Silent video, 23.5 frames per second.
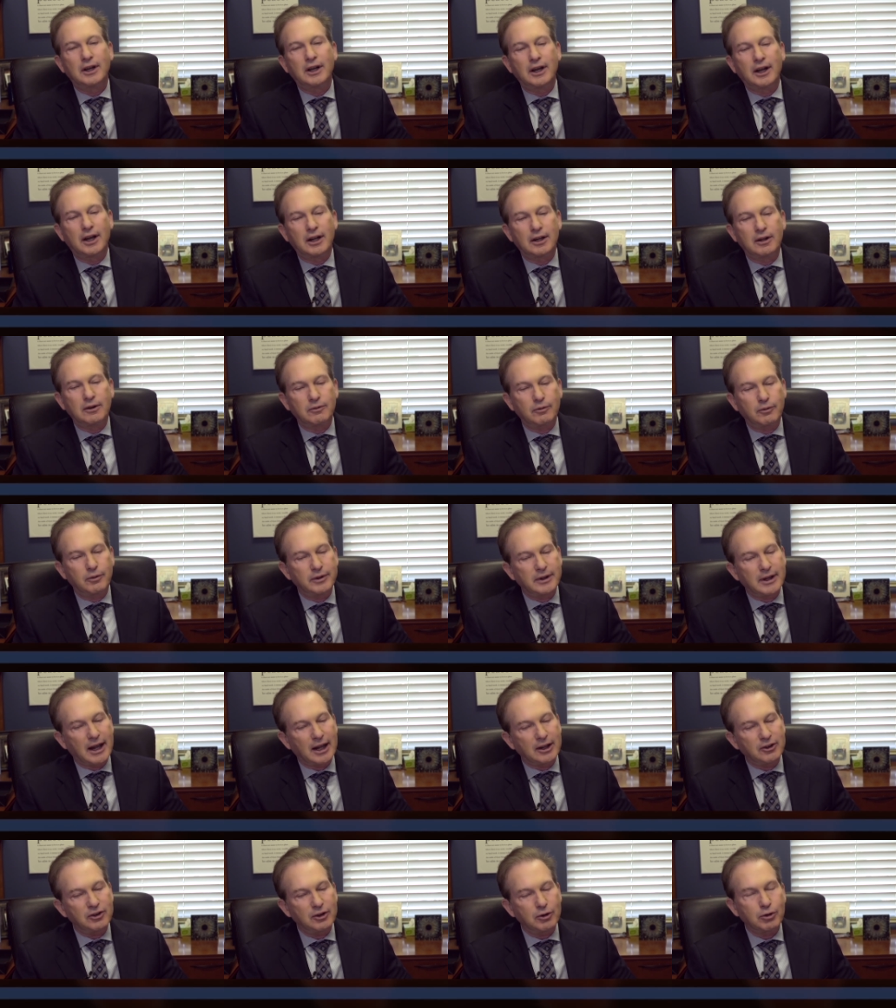and when
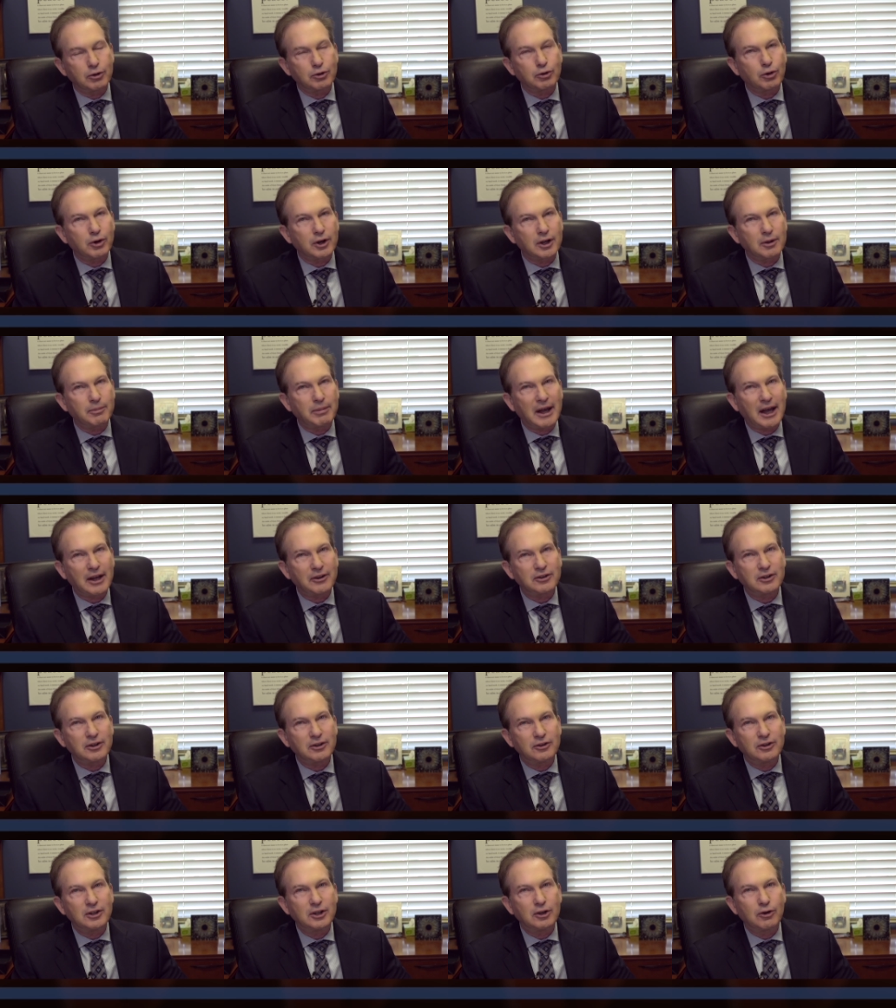that secretory capacity
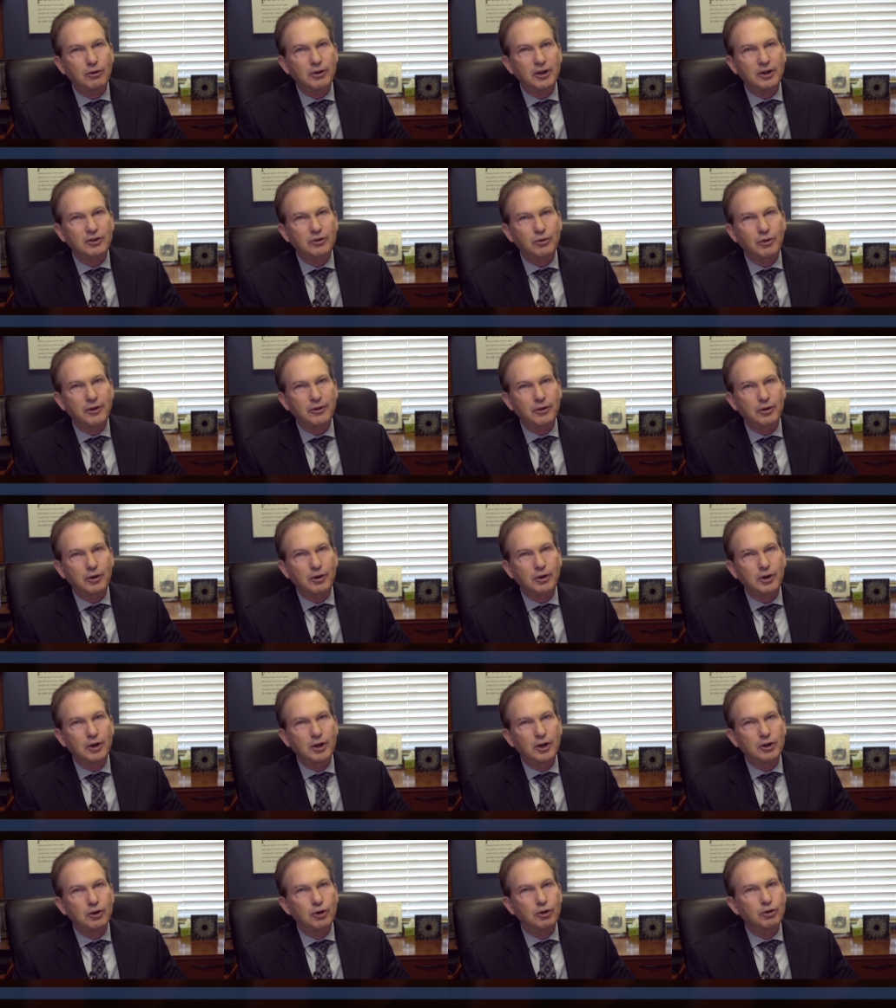is decreased, whether
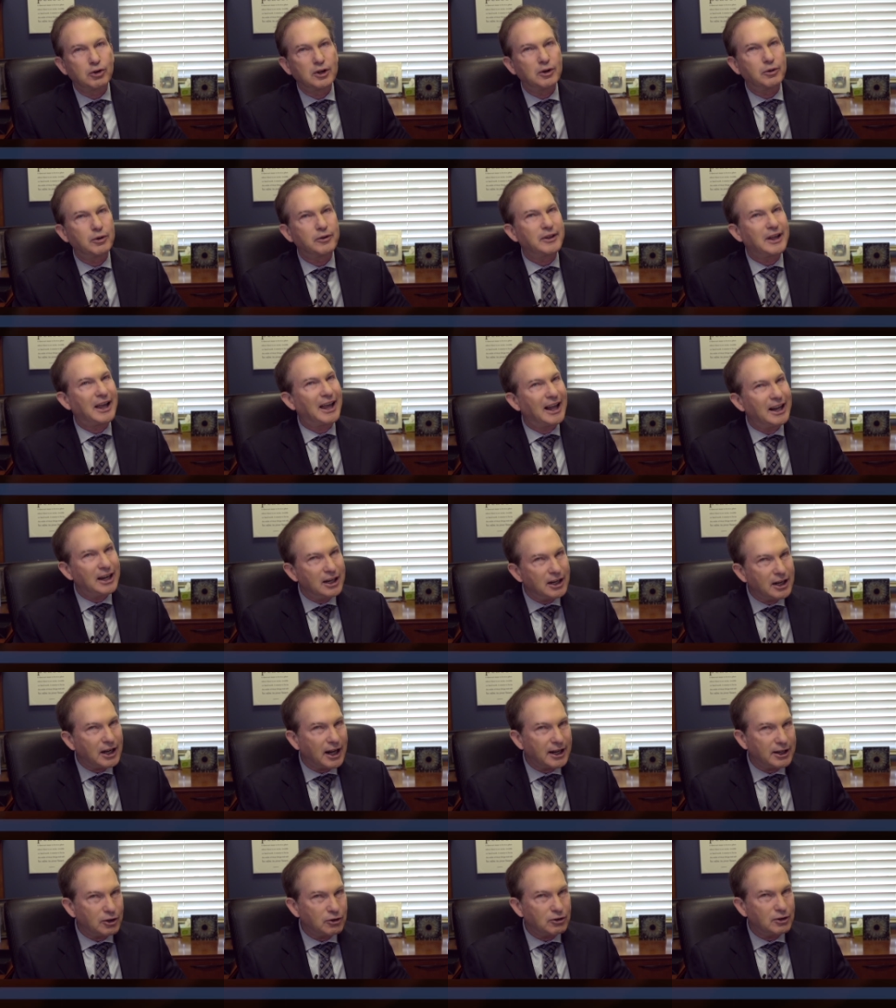you're treated with any
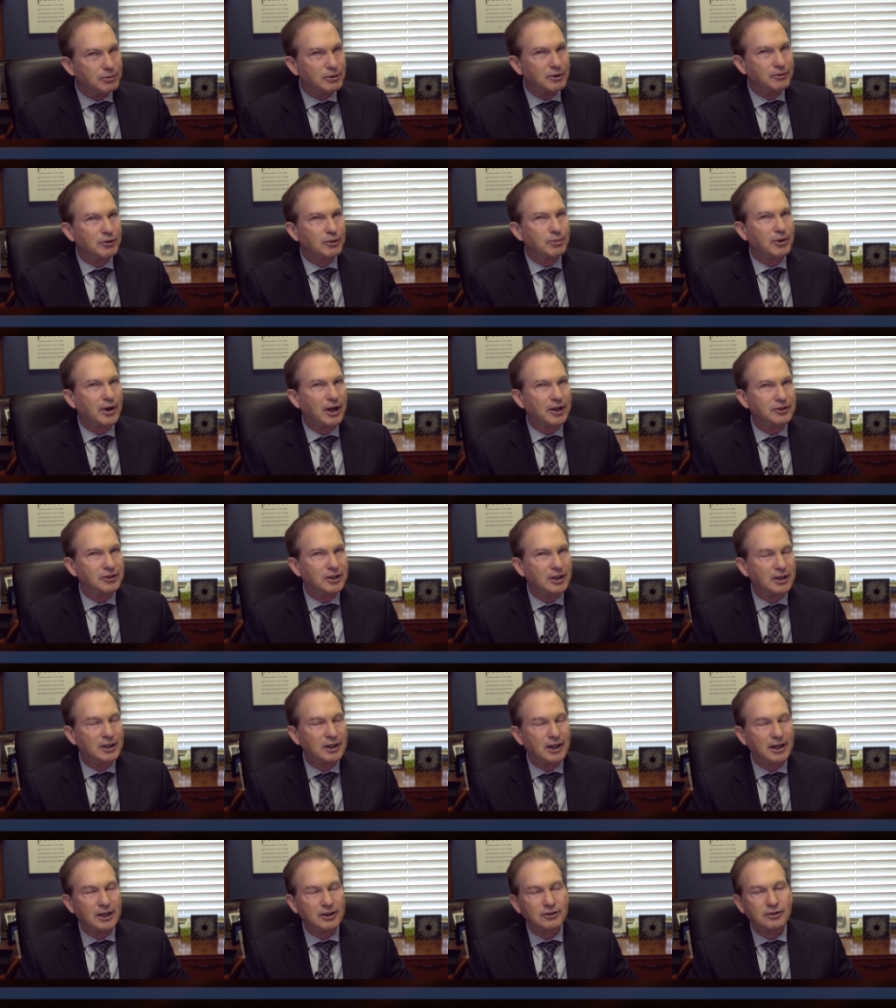kind of treatment for
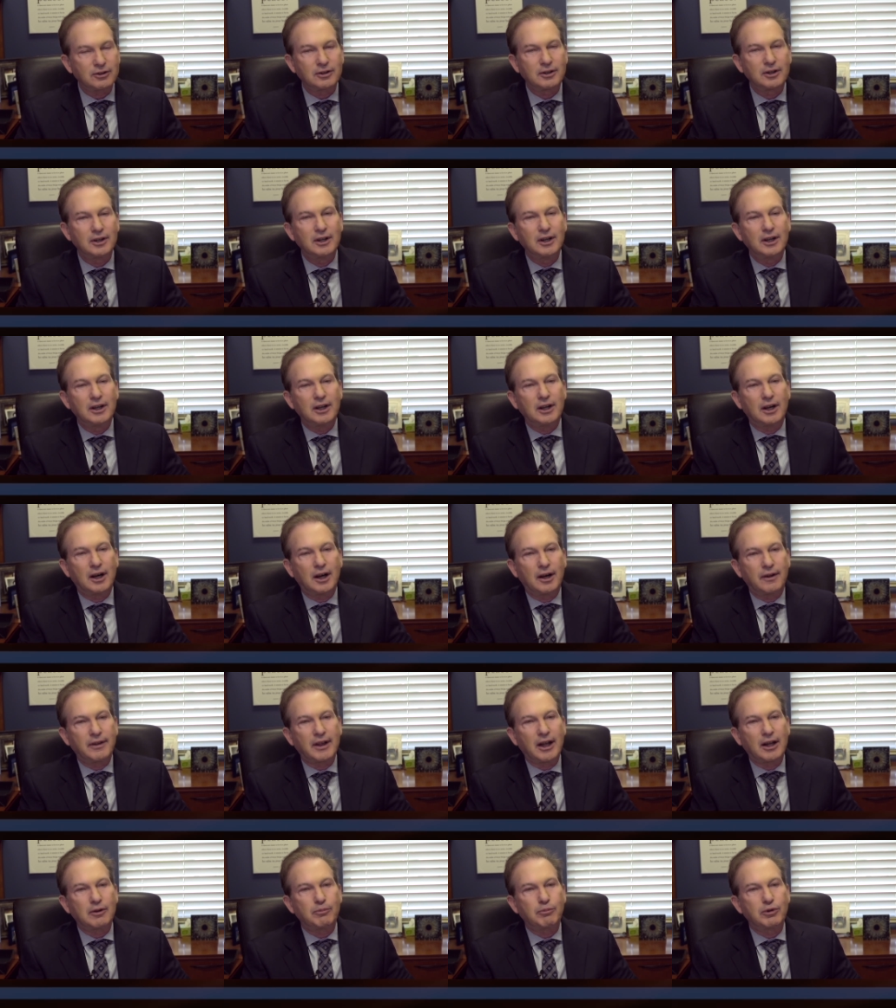prostate cancer,
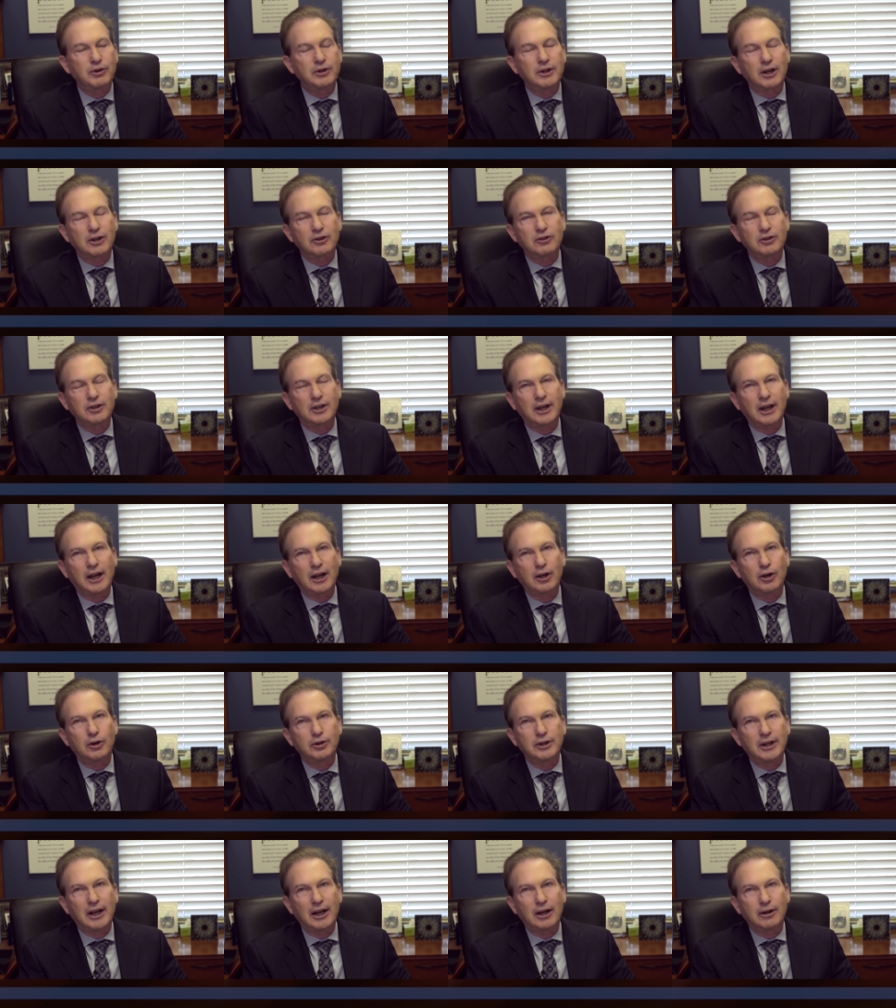that production can
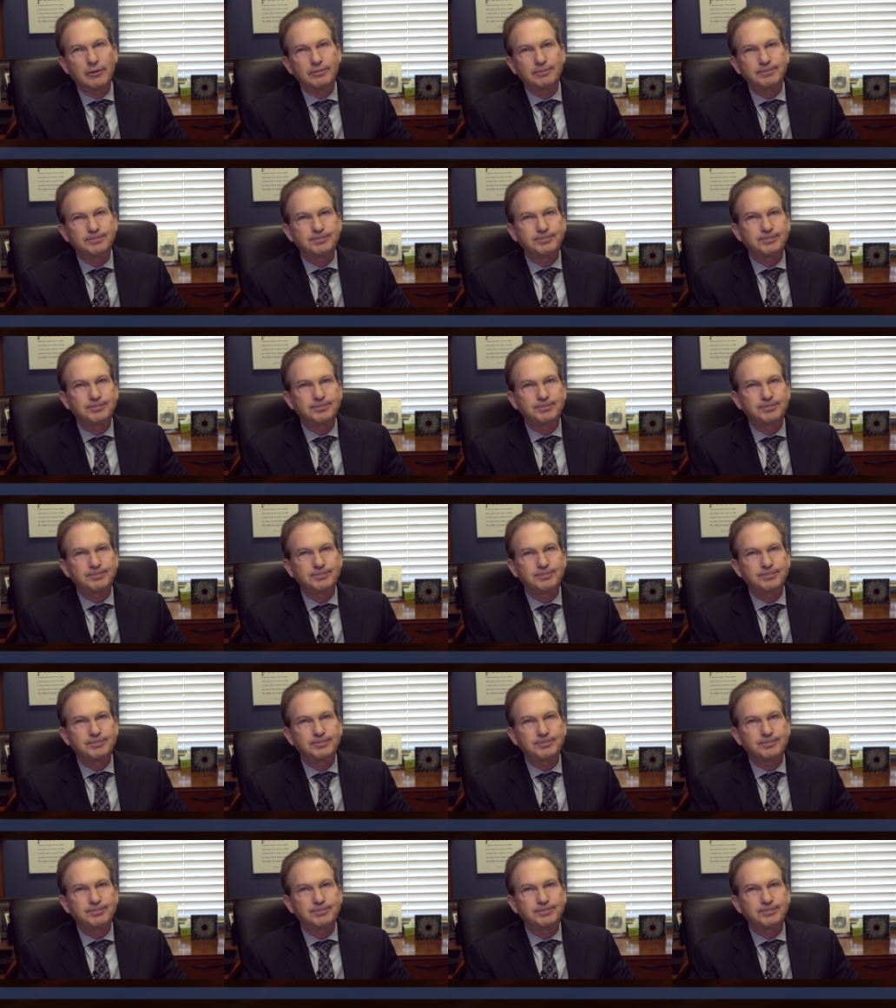go down.